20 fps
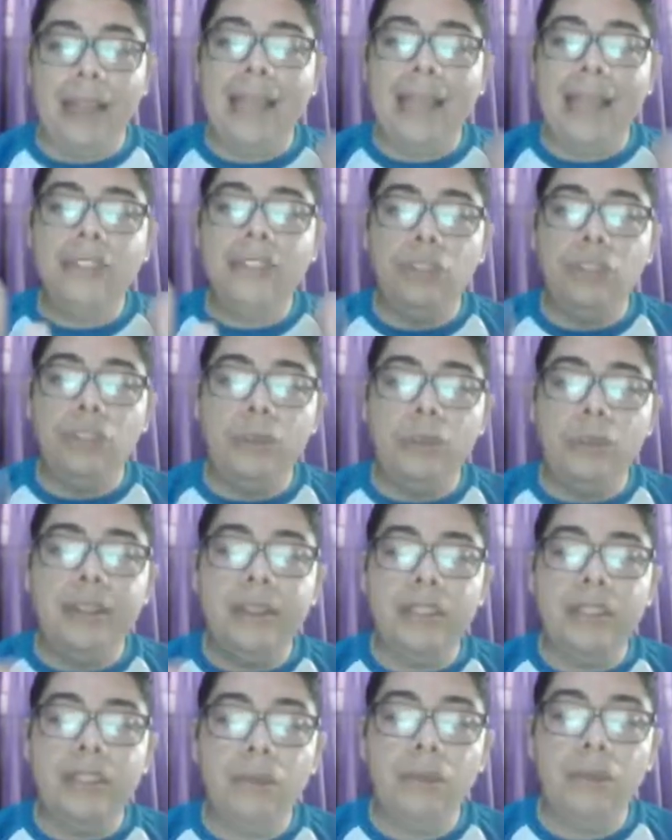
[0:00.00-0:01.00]
and you
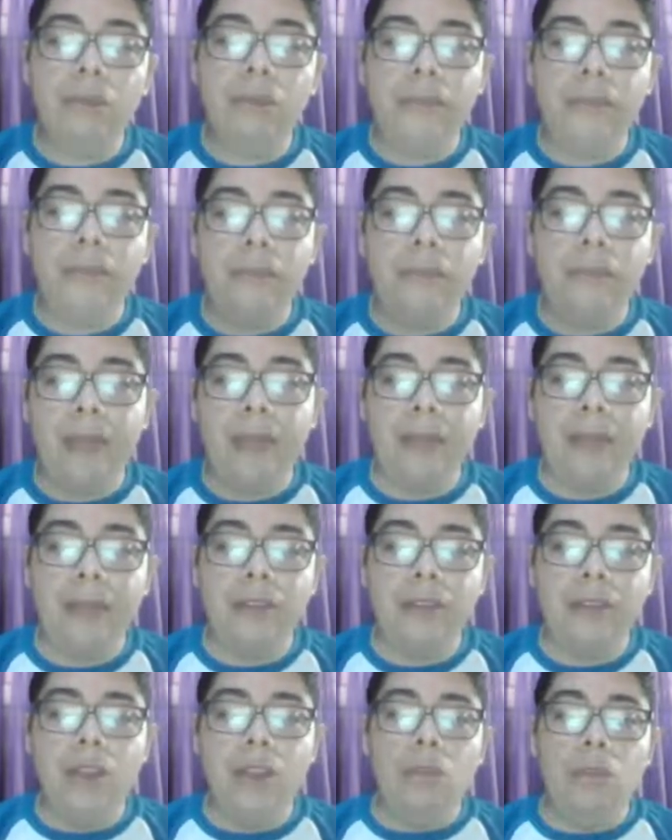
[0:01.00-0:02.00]
will need to confirm
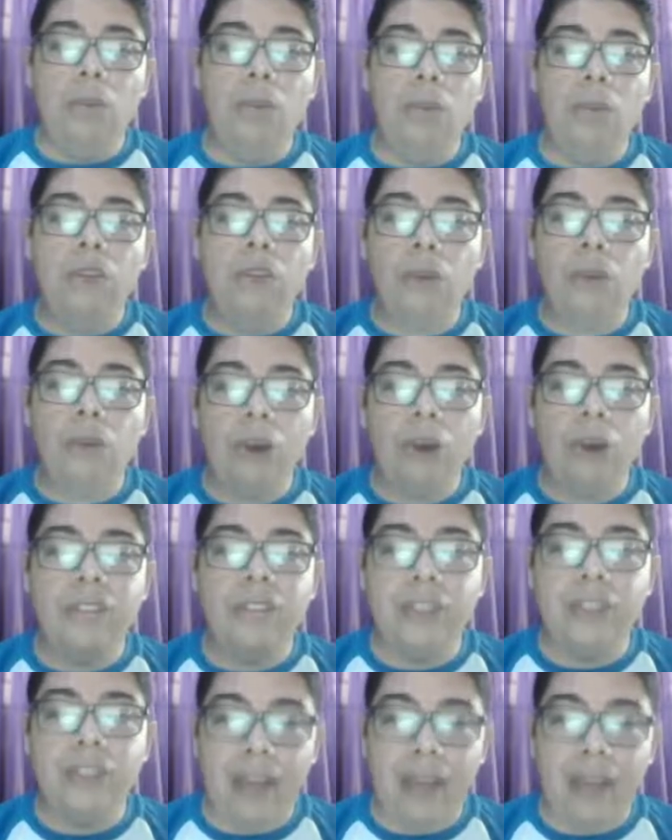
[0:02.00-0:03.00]
that with your
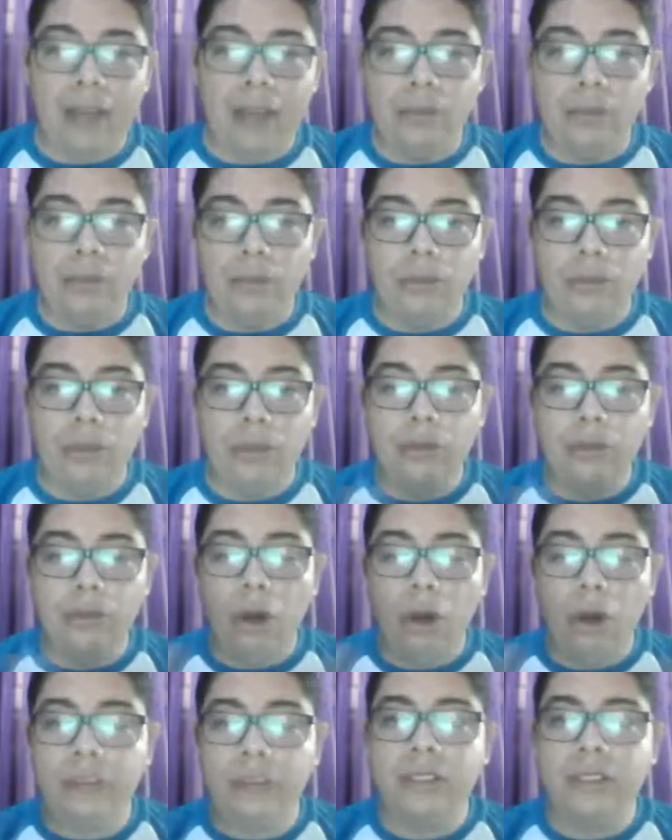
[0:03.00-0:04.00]
hosting account, with your
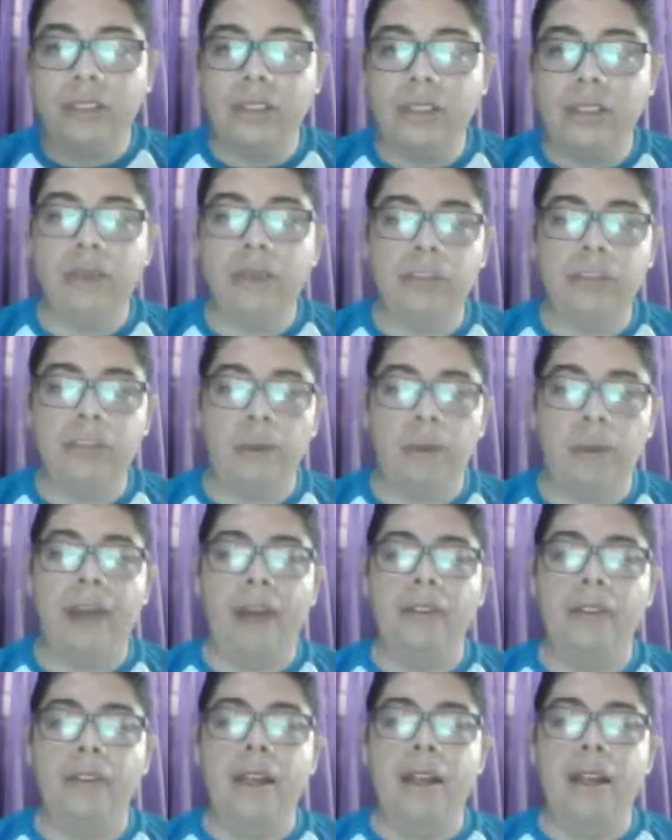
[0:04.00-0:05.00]
hosting service
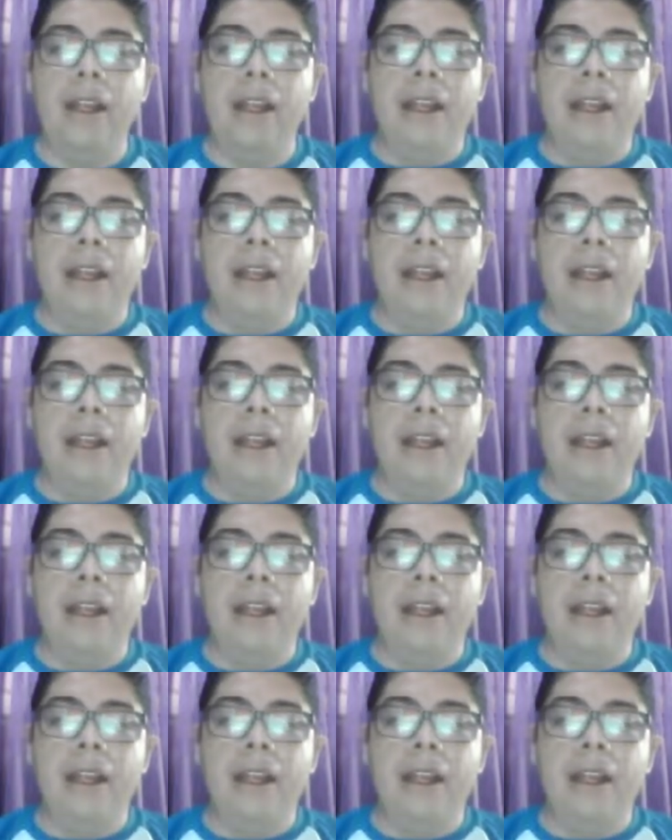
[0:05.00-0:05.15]
provider.